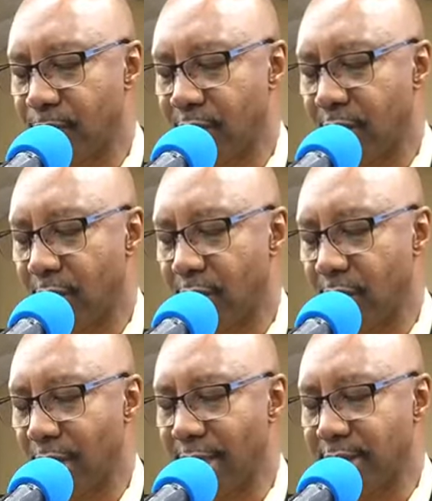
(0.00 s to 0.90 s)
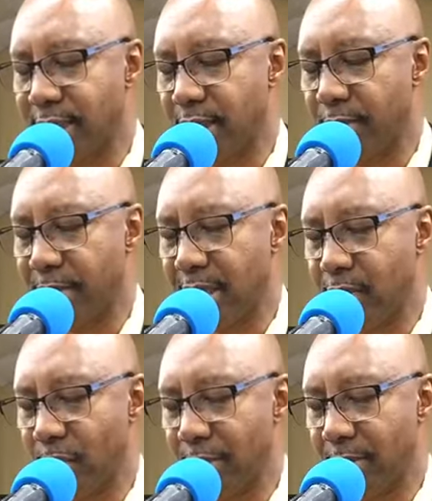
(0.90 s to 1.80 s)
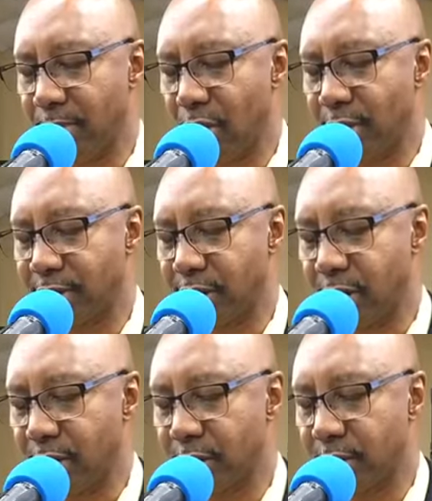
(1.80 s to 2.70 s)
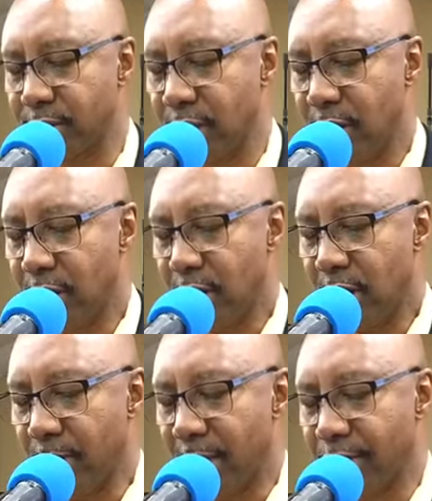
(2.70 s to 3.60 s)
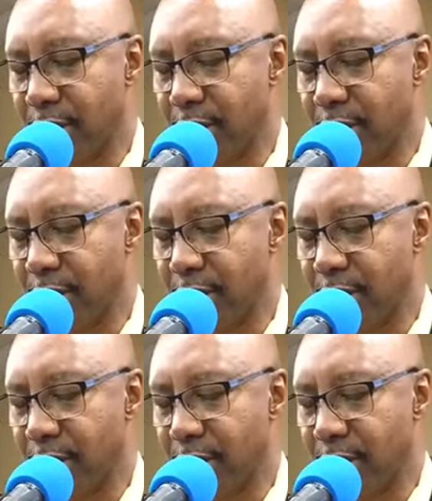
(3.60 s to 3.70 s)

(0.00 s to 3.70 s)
that we will run, tell men, women, boys, and girls about the